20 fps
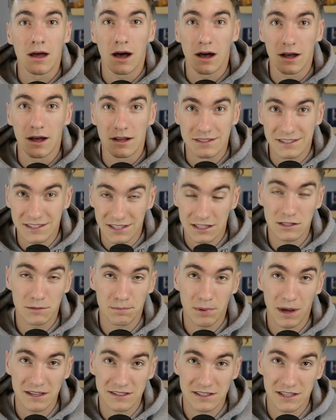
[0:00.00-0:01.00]

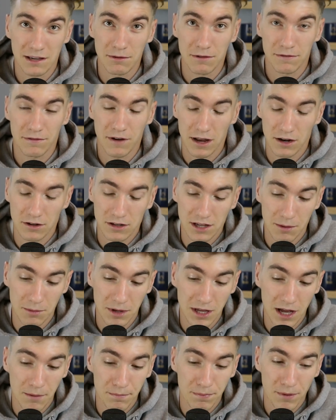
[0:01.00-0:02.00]
Tsitsipas semifinal
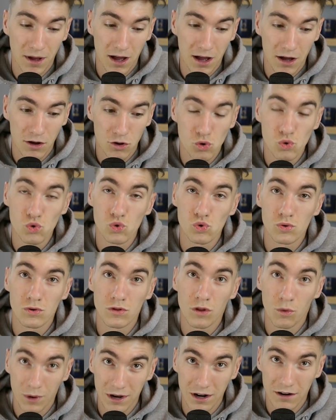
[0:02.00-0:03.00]
coming up, who
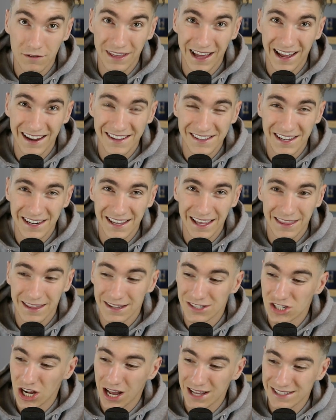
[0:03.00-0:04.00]
the winner of that is gonna get
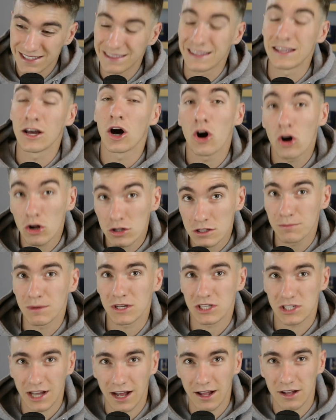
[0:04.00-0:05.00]
the chance, the
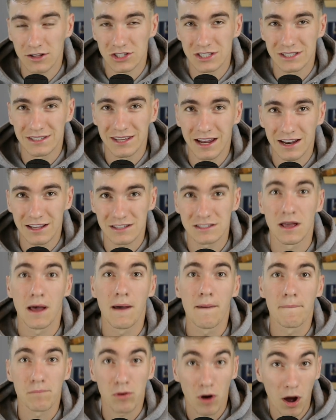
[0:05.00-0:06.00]
ultimate challenge in tennis,
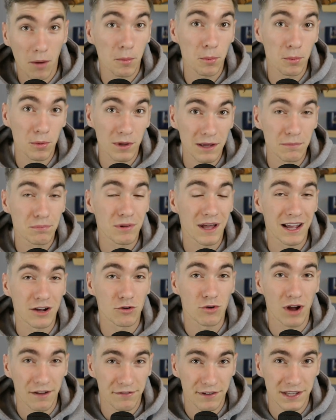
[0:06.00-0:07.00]
probably
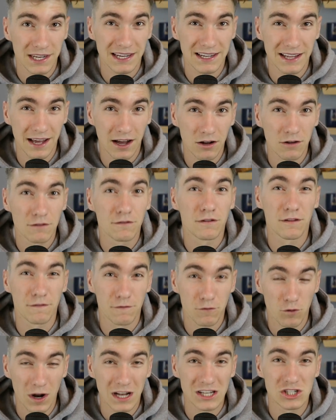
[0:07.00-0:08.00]
playing Rafa Nadal for the
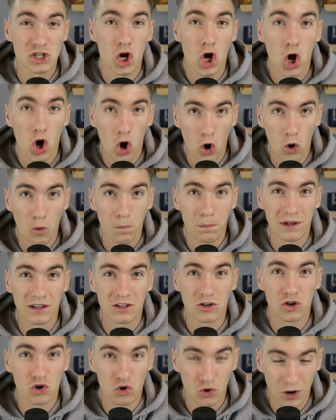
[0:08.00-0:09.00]
French
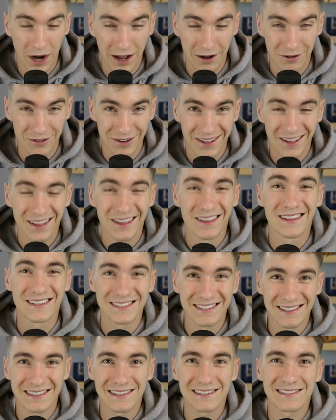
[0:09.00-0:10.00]
Open crown.
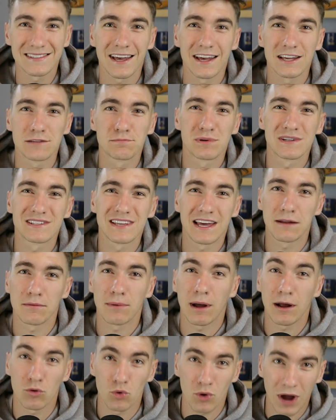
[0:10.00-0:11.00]
This is The Slice presented
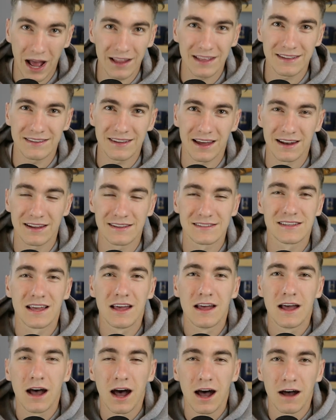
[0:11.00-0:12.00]
by Rally Tennis
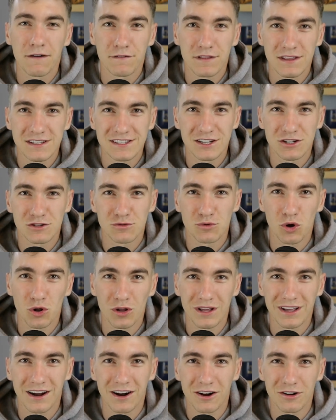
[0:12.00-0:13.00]
for this year's
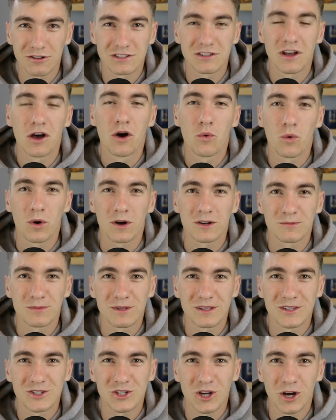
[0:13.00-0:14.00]
Roland Garros.
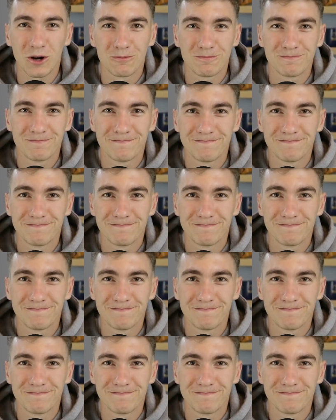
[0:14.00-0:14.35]
Welcome to the show.